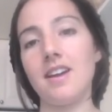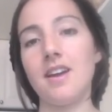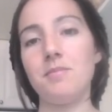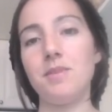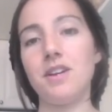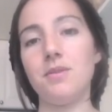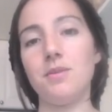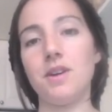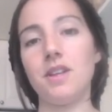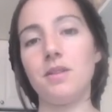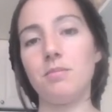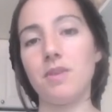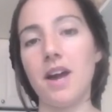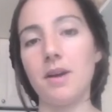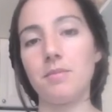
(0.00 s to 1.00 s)
I made it
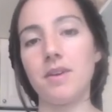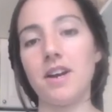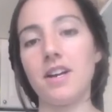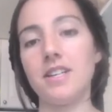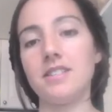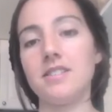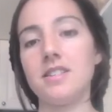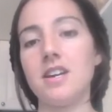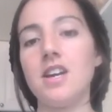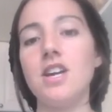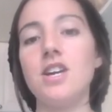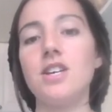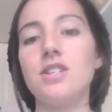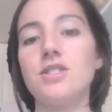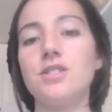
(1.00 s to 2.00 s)
with blackberries.
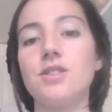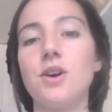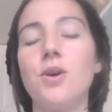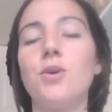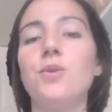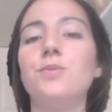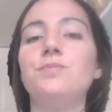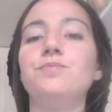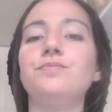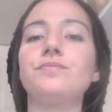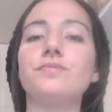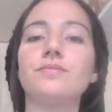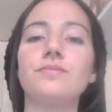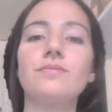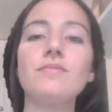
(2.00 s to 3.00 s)
So
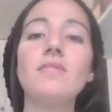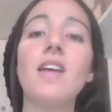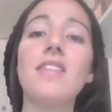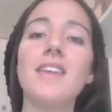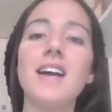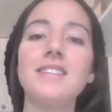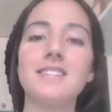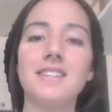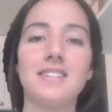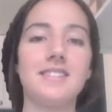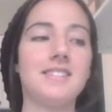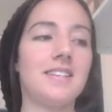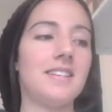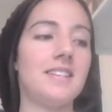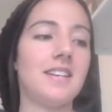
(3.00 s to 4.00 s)
that's
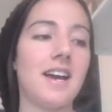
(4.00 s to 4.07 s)
linden.